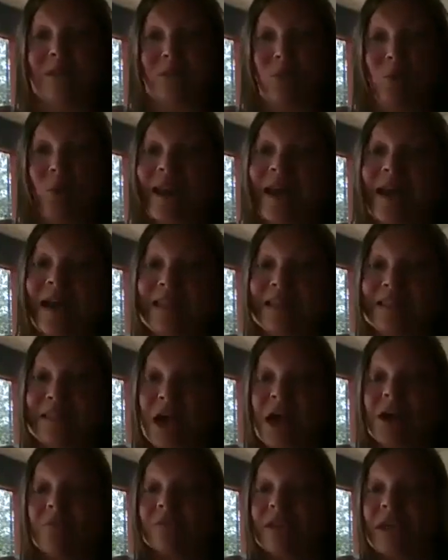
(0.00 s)
when I
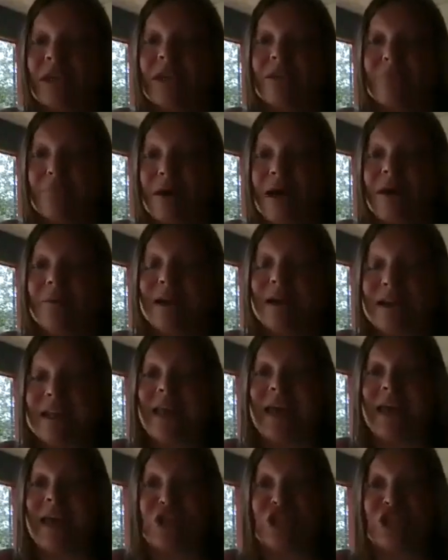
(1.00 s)
stopped taking my
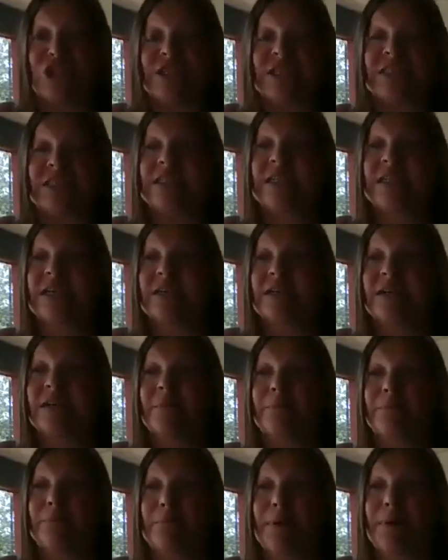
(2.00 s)
medications,
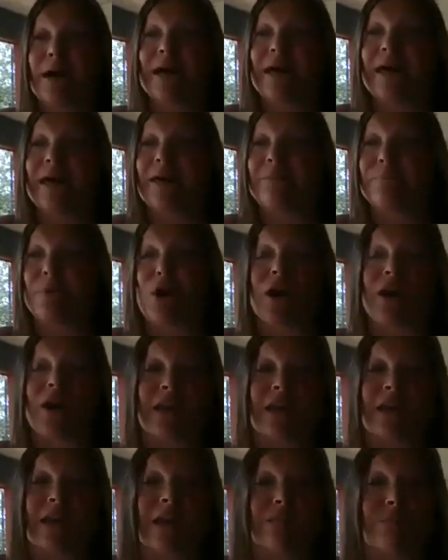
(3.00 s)
my
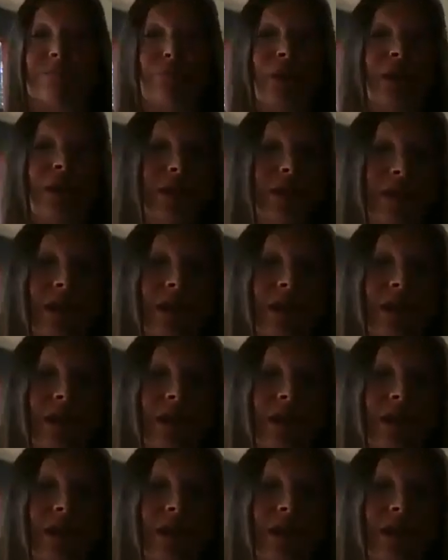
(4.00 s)
body and brain